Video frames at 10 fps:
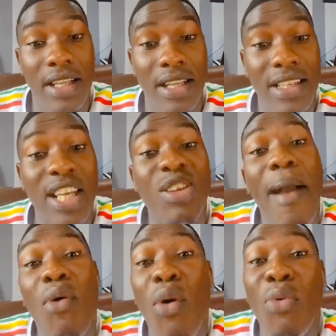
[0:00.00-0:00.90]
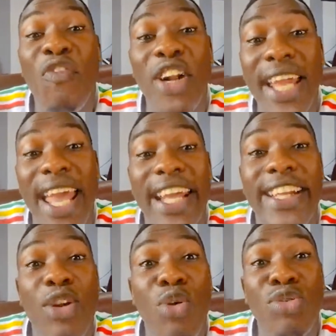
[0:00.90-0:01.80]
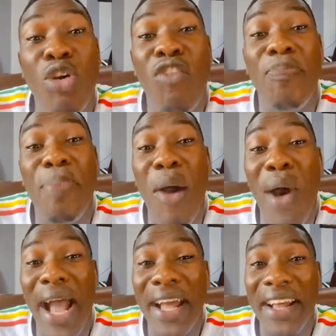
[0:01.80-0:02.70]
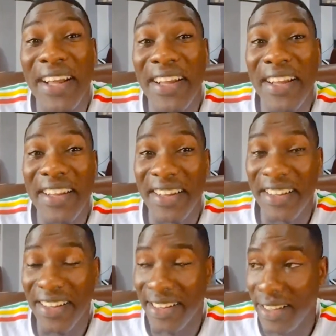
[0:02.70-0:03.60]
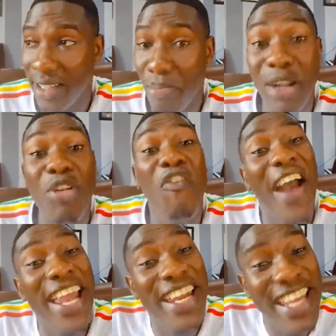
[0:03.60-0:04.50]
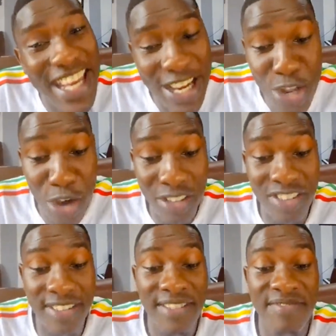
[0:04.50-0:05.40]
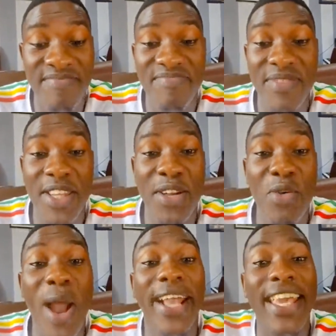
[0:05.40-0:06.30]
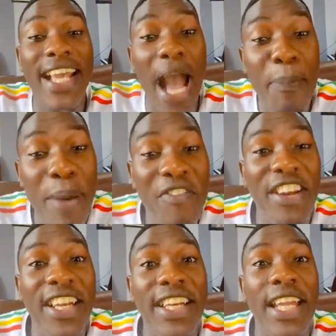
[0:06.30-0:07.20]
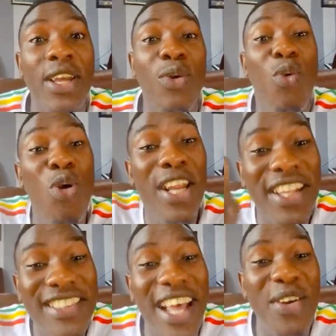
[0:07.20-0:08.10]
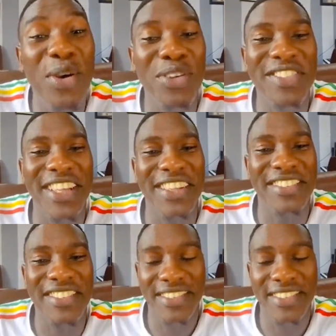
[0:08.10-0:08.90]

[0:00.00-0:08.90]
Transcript: Yasomako ku forty-eight rules of power. But you find the idiots waking up every day. Kuli is a nonsense.